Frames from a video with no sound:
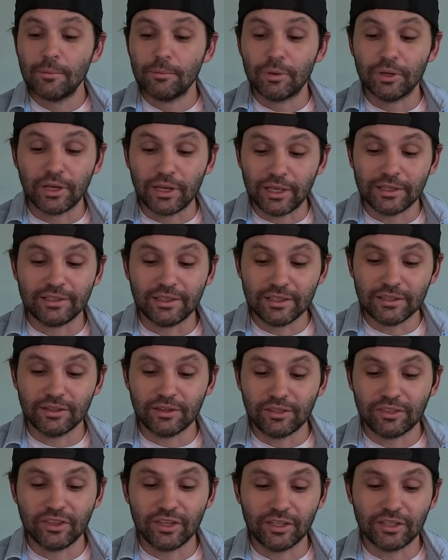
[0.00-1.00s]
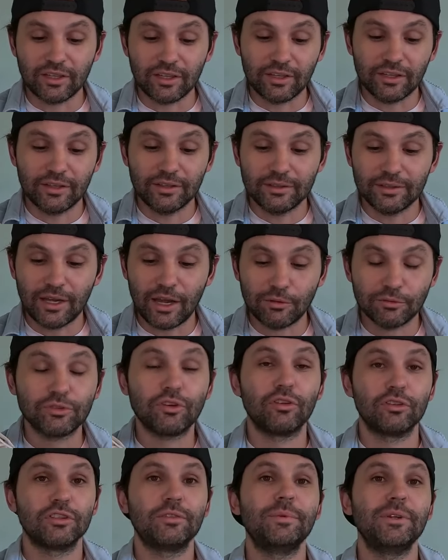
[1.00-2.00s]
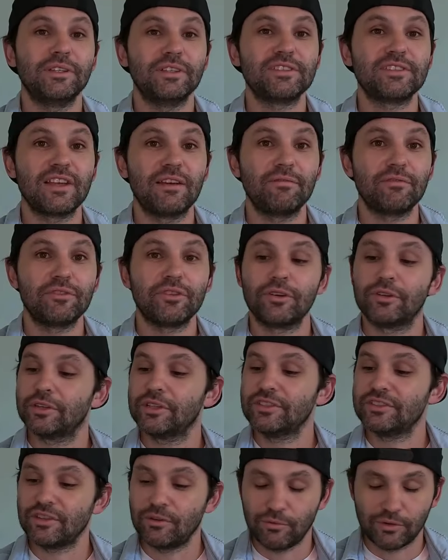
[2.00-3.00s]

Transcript: but I didn't think I was going to be in the 7:30s,